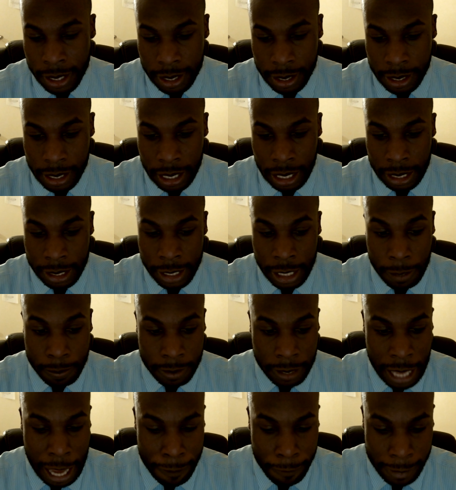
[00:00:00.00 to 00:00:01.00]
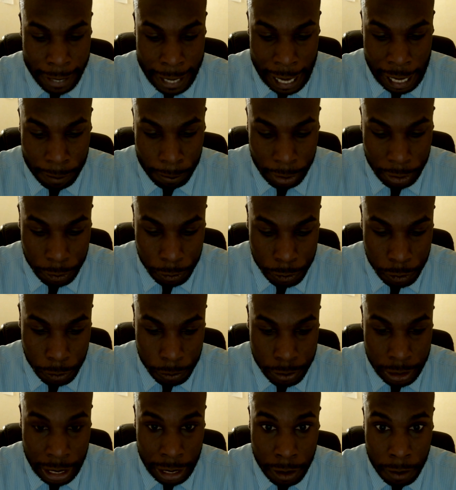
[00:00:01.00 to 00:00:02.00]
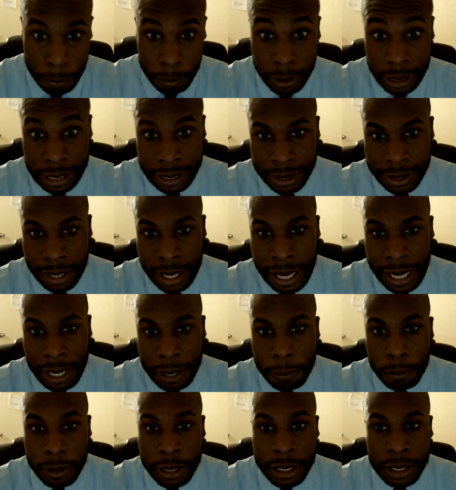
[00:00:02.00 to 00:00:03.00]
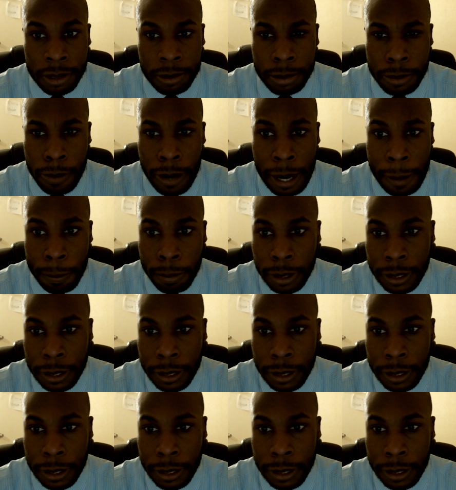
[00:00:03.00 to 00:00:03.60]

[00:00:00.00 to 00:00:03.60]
Tim's Life Academy YouTube channel. Please like, please subscribe, please